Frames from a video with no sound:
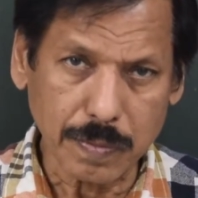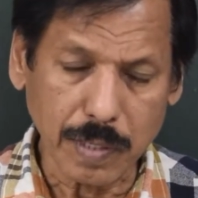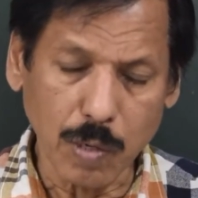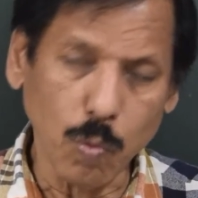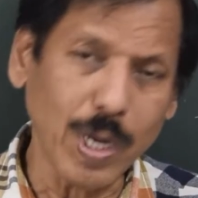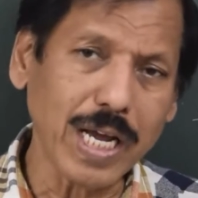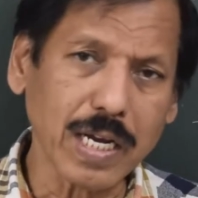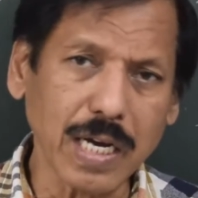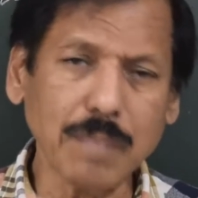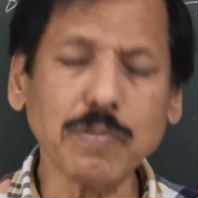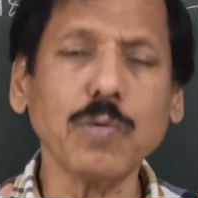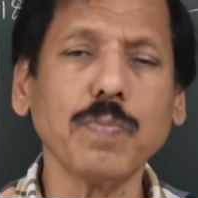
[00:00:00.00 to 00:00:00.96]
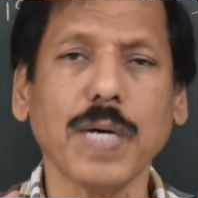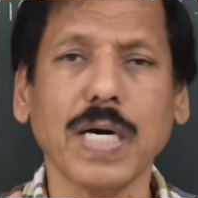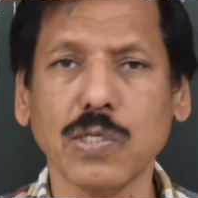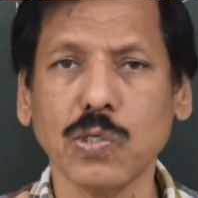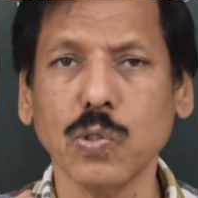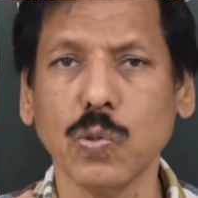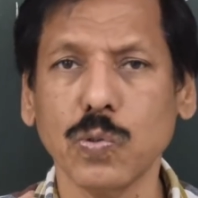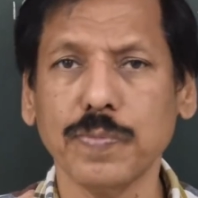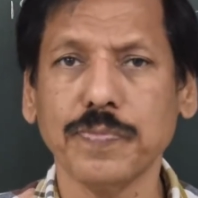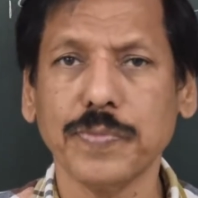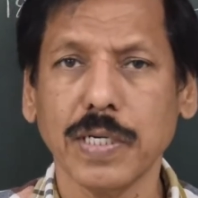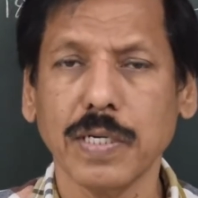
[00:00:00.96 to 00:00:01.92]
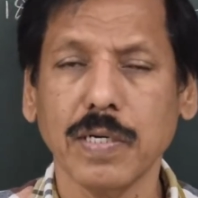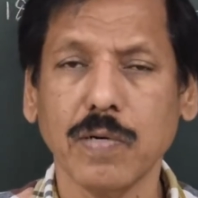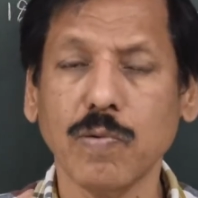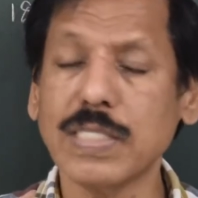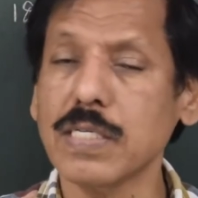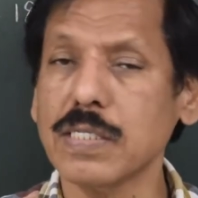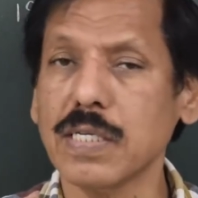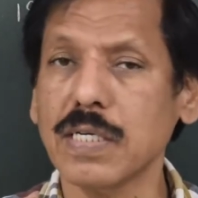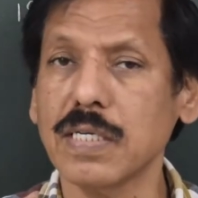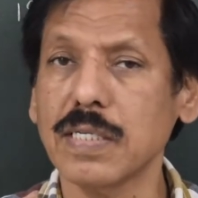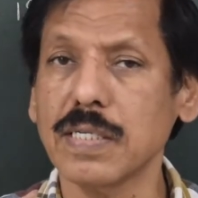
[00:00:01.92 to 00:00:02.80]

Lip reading: when I come to part 2, which is the